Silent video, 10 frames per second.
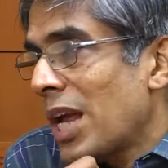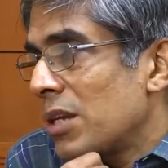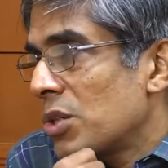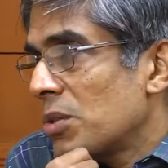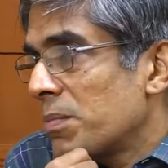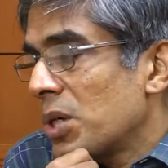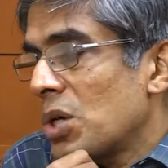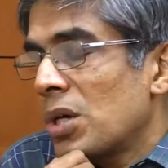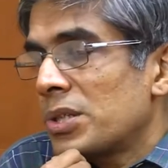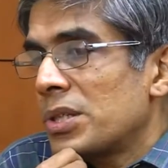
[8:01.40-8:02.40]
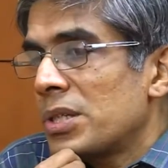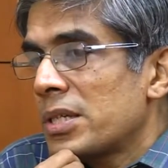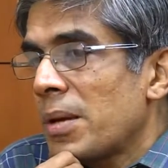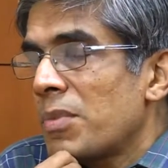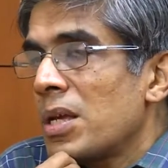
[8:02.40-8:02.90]
challenge, because this
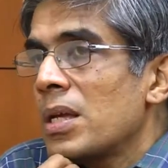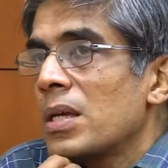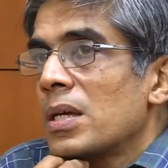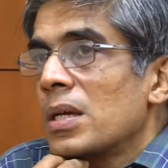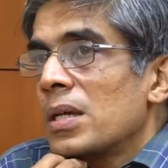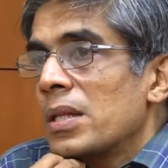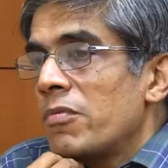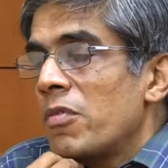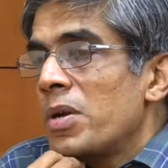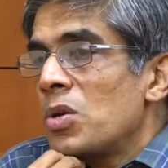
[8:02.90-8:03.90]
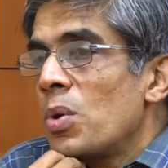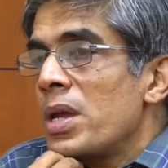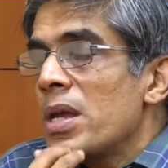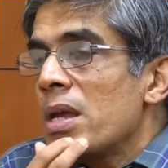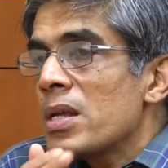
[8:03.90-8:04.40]
is something that we've been
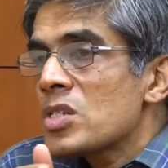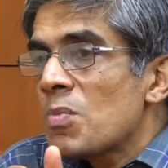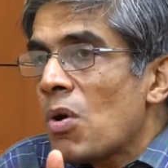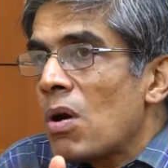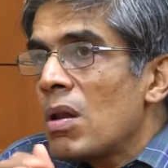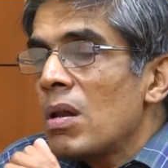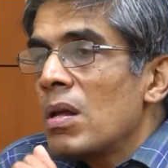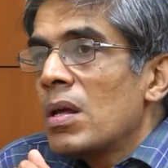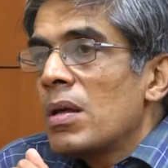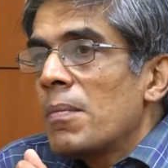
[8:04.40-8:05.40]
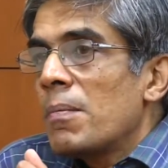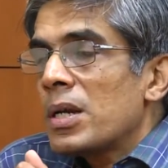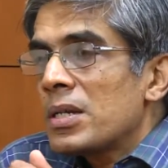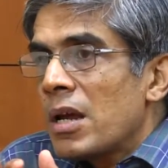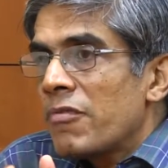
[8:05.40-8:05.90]
doing in a small
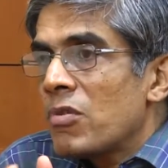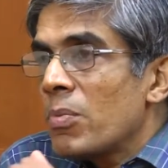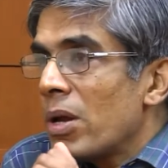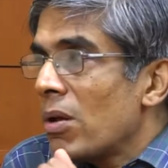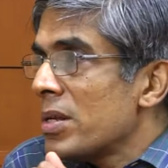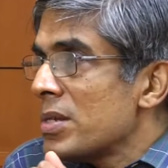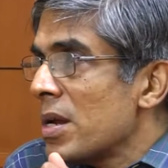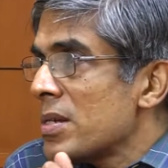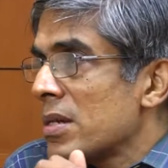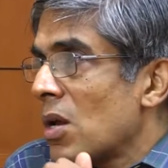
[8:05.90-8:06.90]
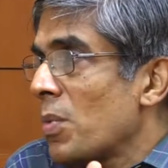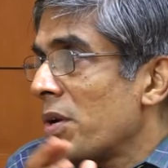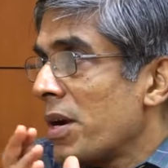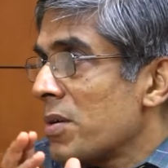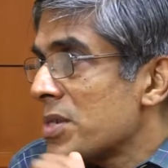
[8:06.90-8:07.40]
but careful way all these years, and now we are
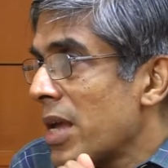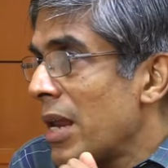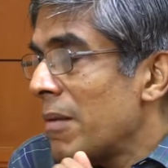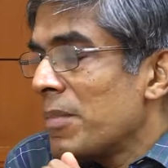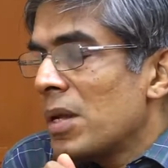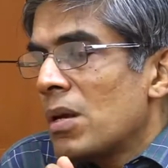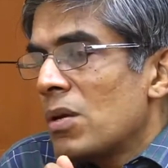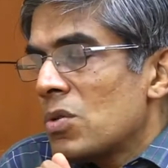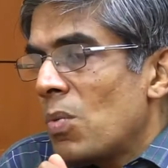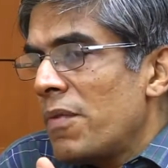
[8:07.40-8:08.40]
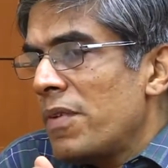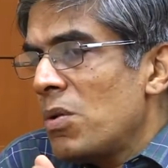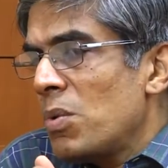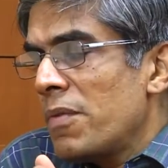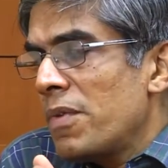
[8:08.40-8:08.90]
trying to scale. So what we are
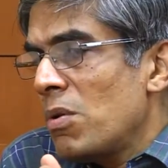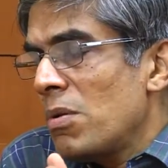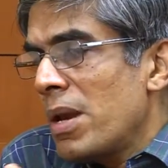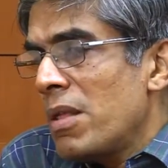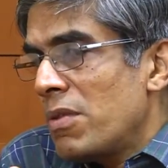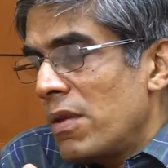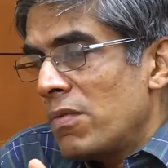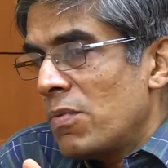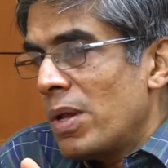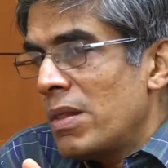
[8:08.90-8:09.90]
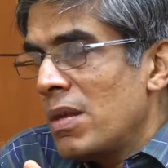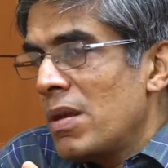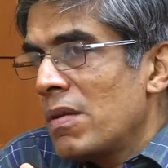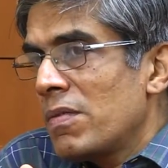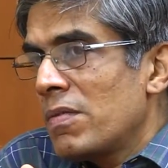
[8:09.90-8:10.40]
doing many things. One thing
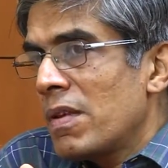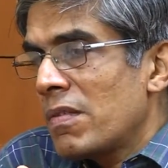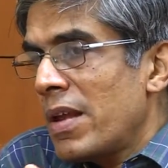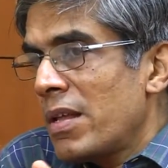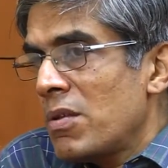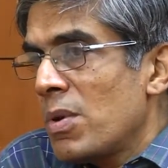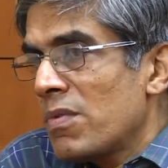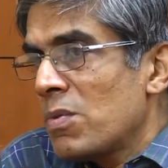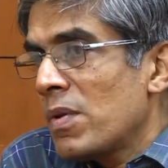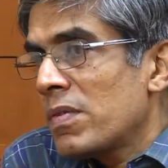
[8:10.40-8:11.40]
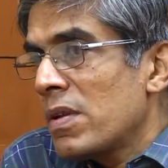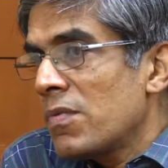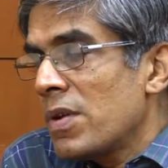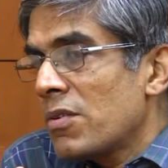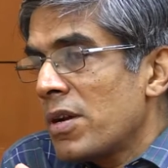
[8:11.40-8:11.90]
is, just like the US universities,
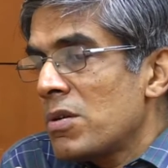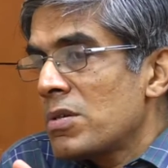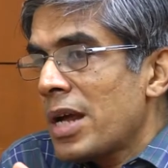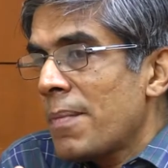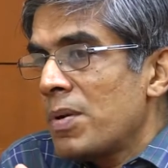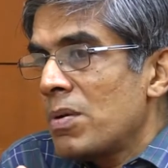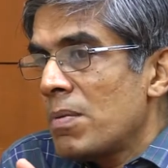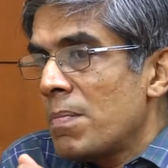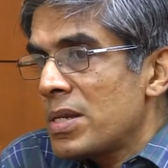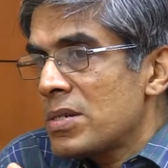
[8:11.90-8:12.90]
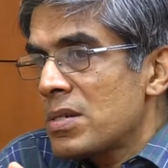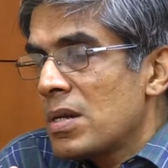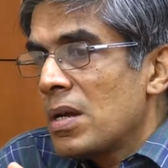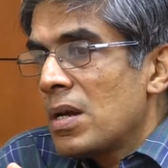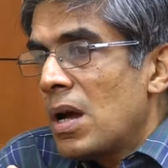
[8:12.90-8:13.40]
we are trying to tap into the best
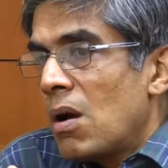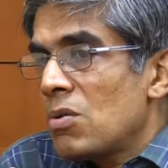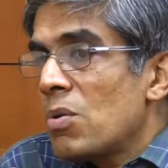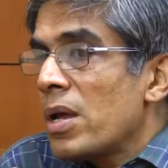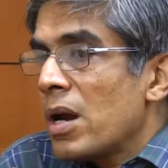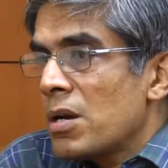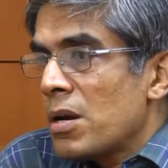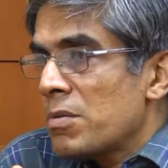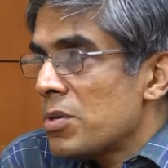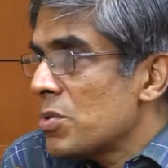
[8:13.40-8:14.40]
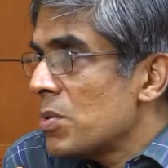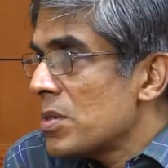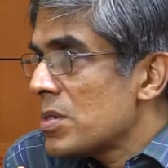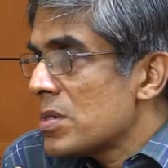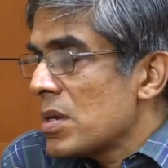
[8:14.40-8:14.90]
outgoing undergraduate
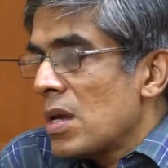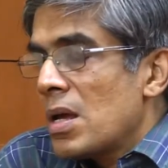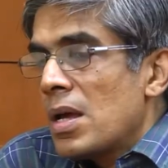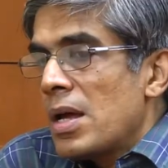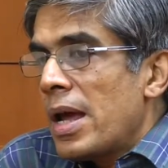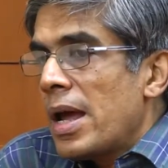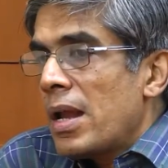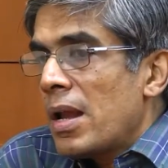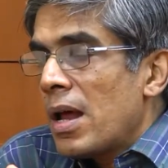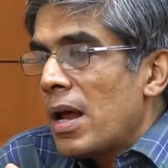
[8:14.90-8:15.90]
students and